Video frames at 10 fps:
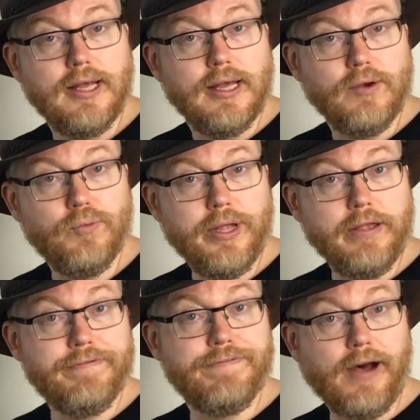we
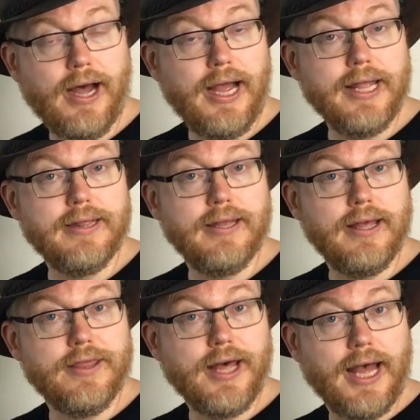find
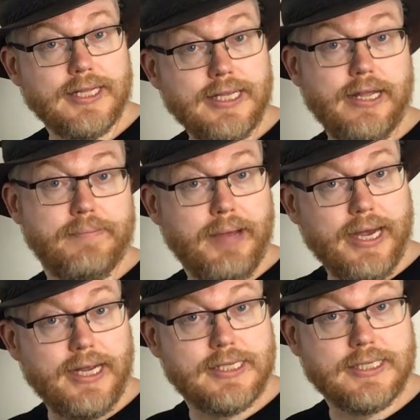that in
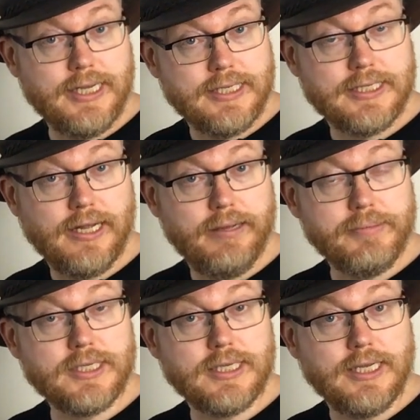many
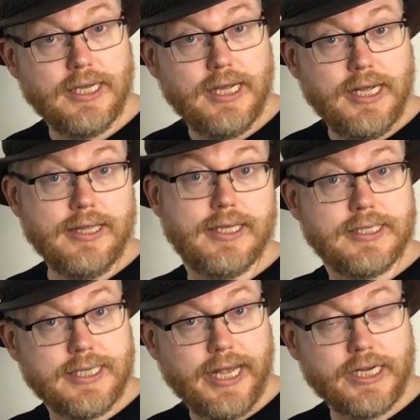systems the
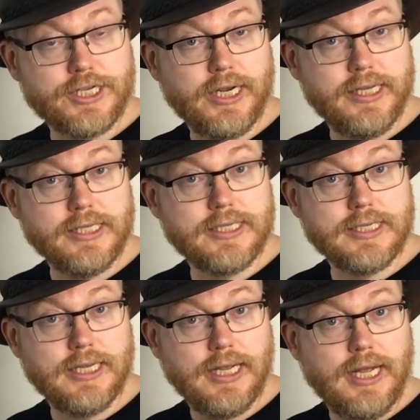
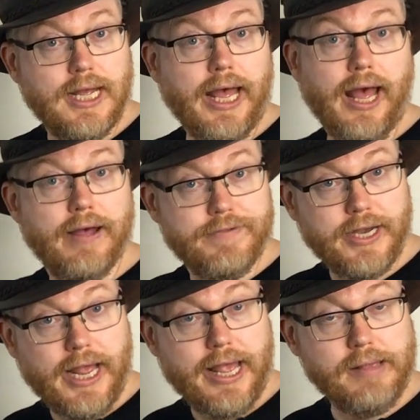sections have
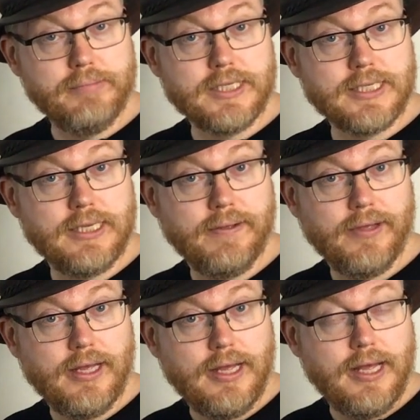names
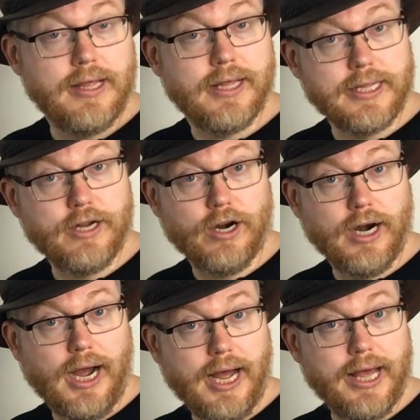that are
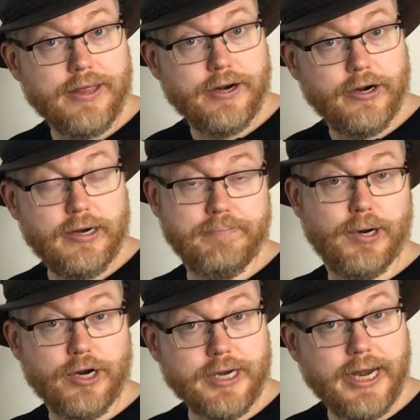either
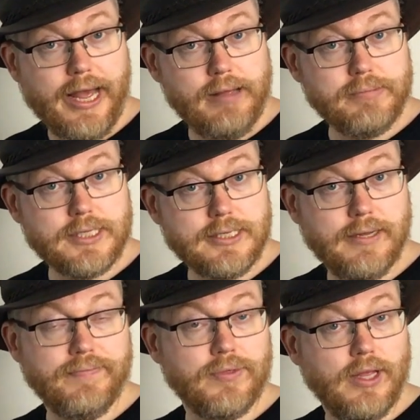bird names
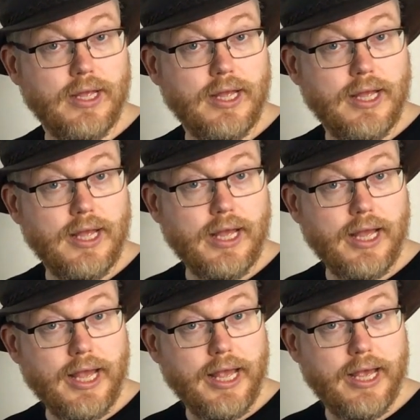
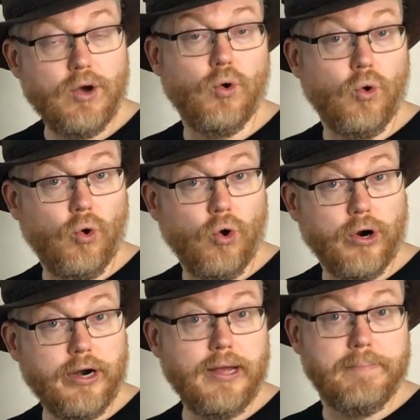
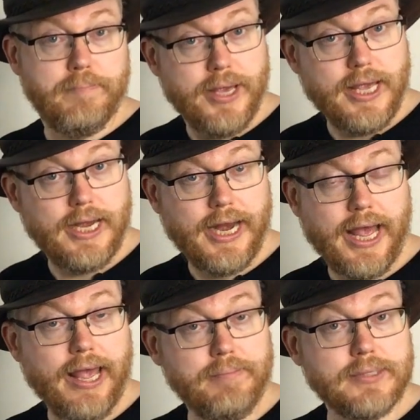or bee
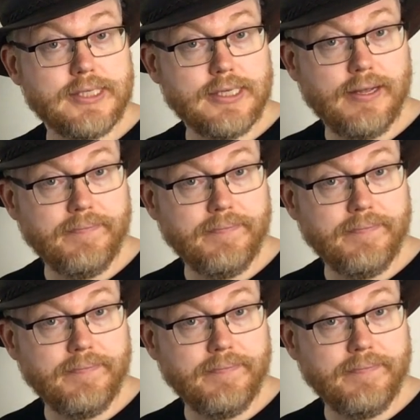names.